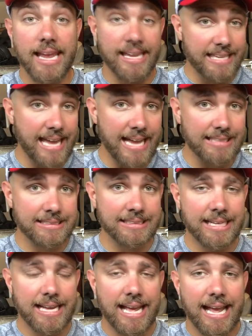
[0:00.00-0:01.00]
Yes,
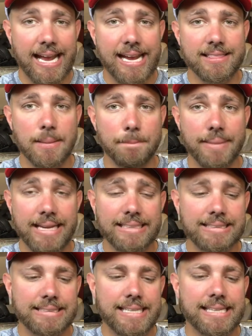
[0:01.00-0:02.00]
and the
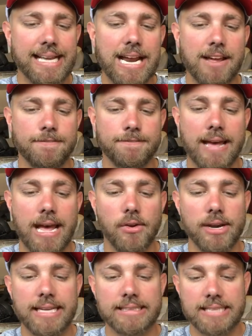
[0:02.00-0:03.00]
biggest thing that I have
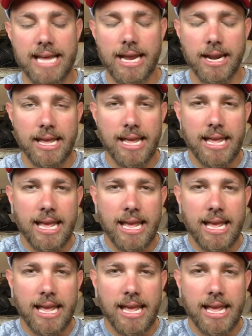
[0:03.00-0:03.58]
found is that